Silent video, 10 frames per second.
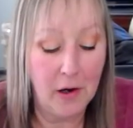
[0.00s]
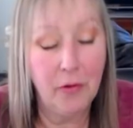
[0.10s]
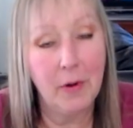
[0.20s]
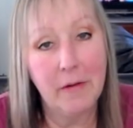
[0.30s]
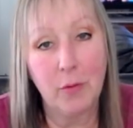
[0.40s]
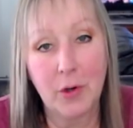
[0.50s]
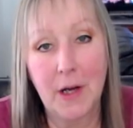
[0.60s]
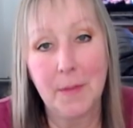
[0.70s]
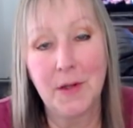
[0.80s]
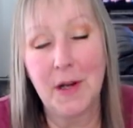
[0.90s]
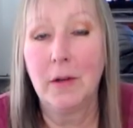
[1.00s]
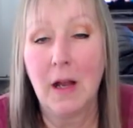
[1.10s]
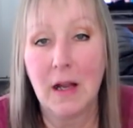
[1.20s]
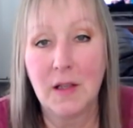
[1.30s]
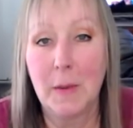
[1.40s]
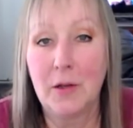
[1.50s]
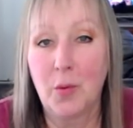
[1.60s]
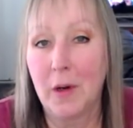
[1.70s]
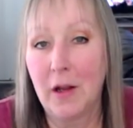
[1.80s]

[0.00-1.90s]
3 to 4 times a day, and spend 20,